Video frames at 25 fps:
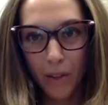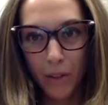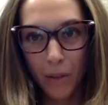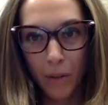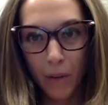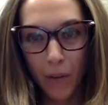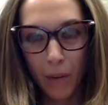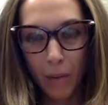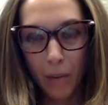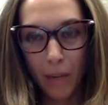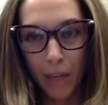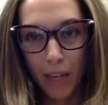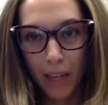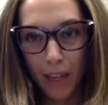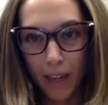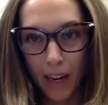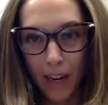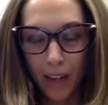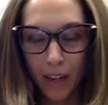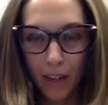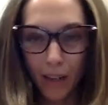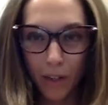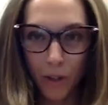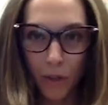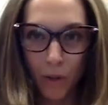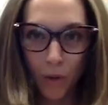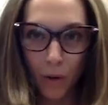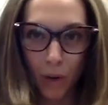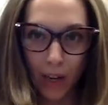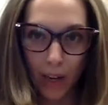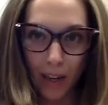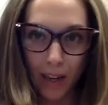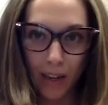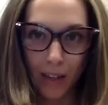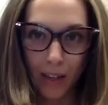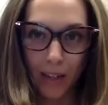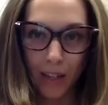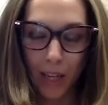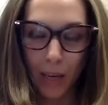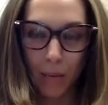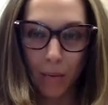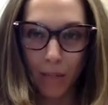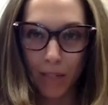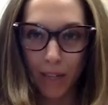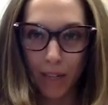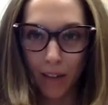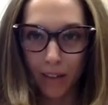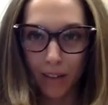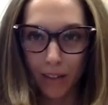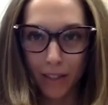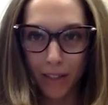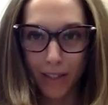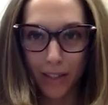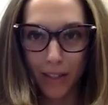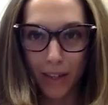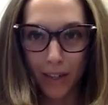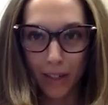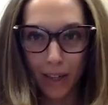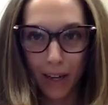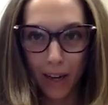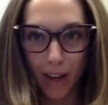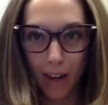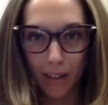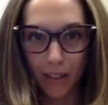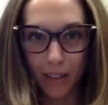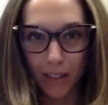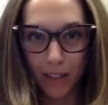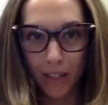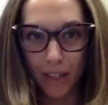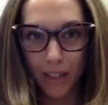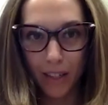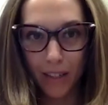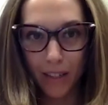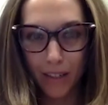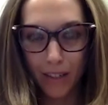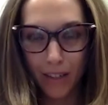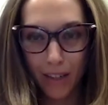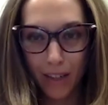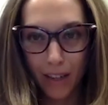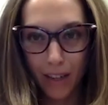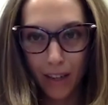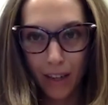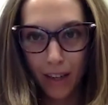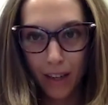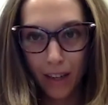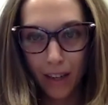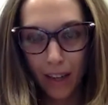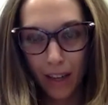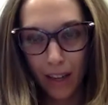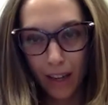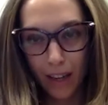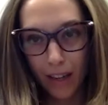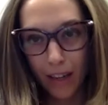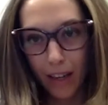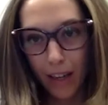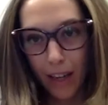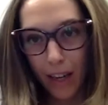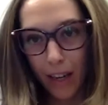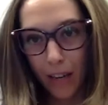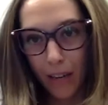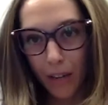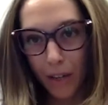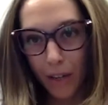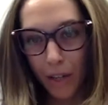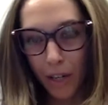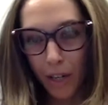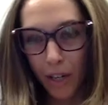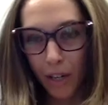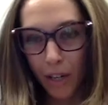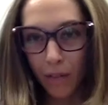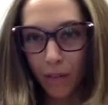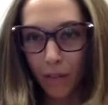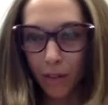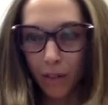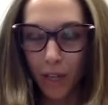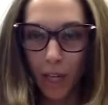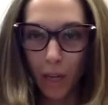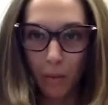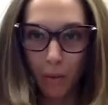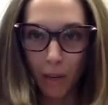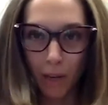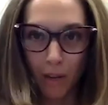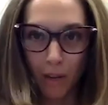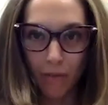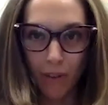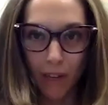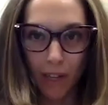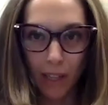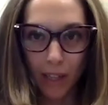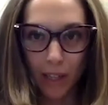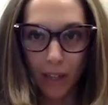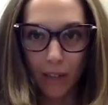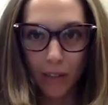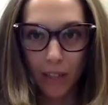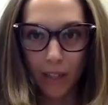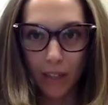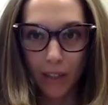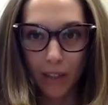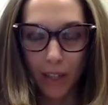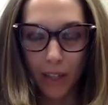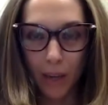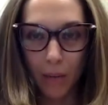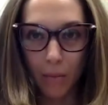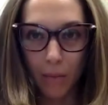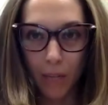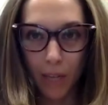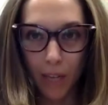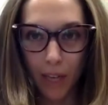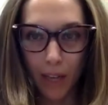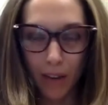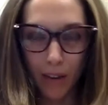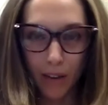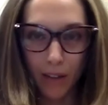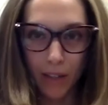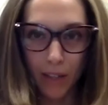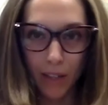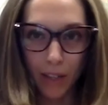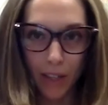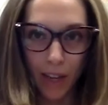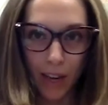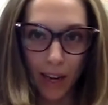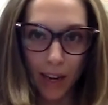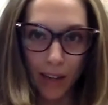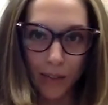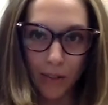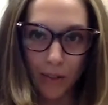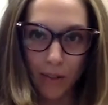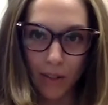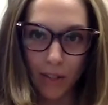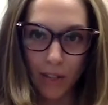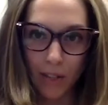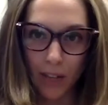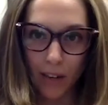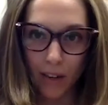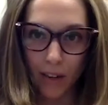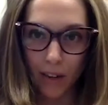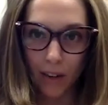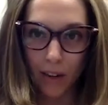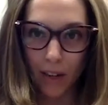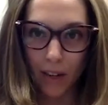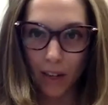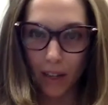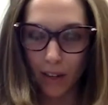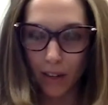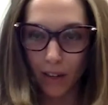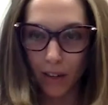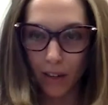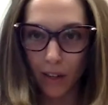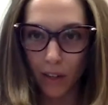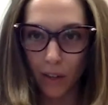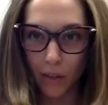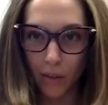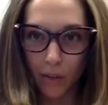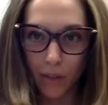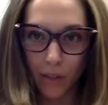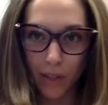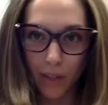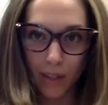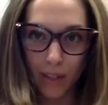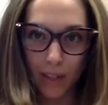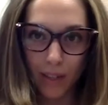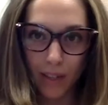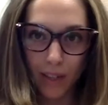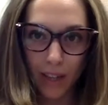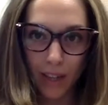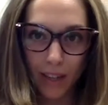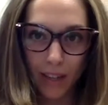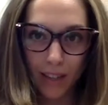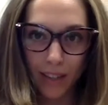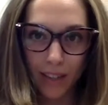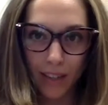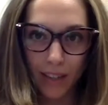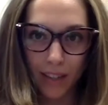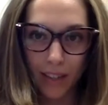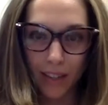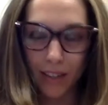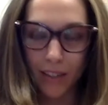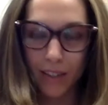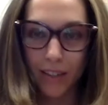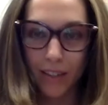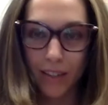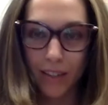So I'm a Canadian-trained hematologist oncologist and now the Chief Leukemia Fellow at the MD Anderson Cancer Center in Houston, Texas.